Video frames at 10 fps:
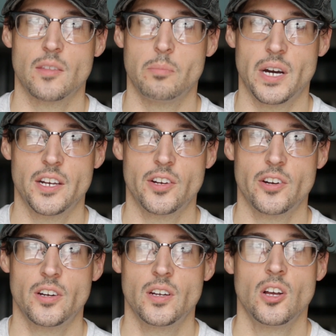the
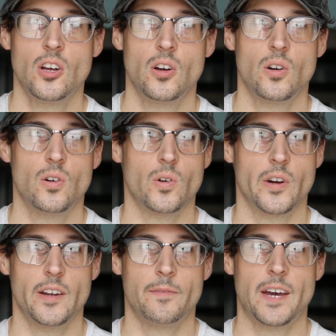monitor,
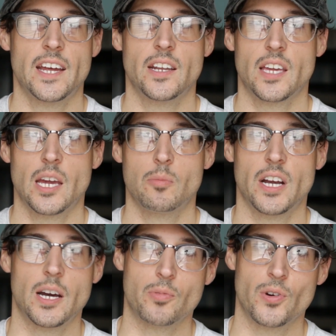or if I had a camera
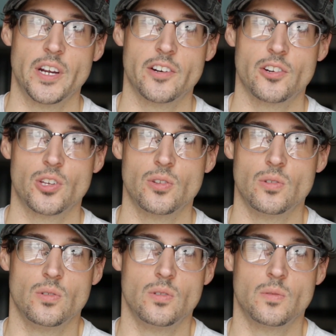operator
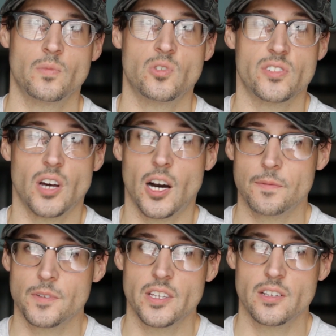who was
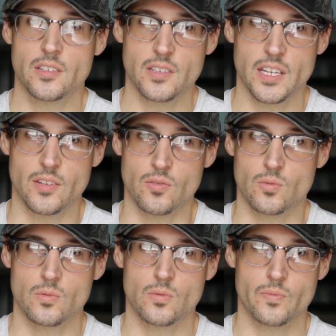off a little and
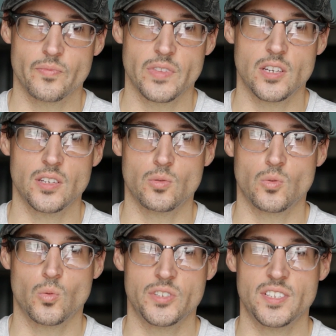it
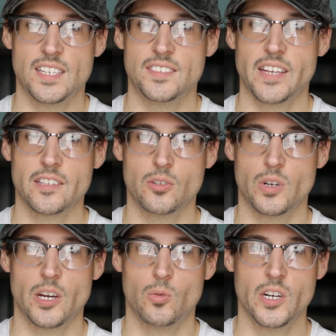wasn't exactly
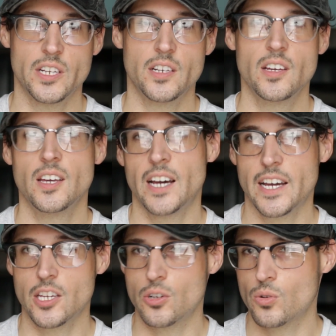what I wanted, I
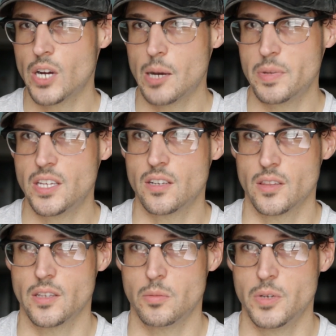could crop in a
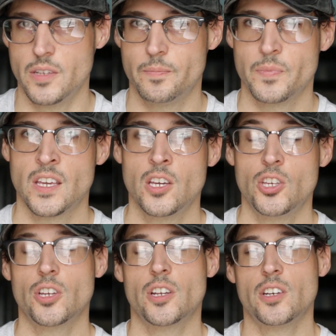little bit.
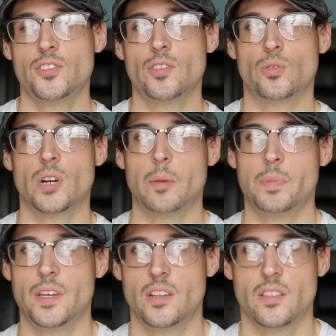You can also crop
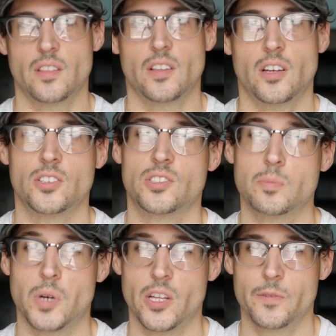in a
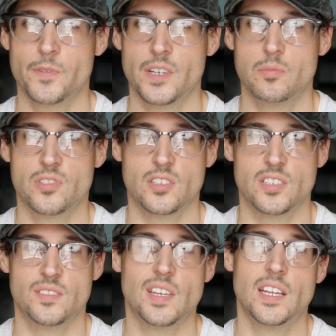smaller frame such
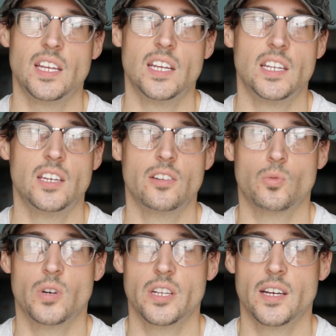as 1080 or
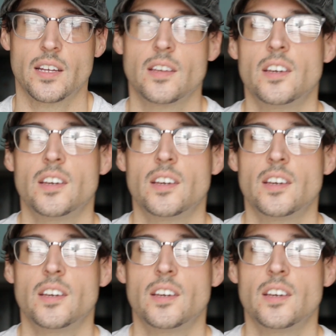whatnot,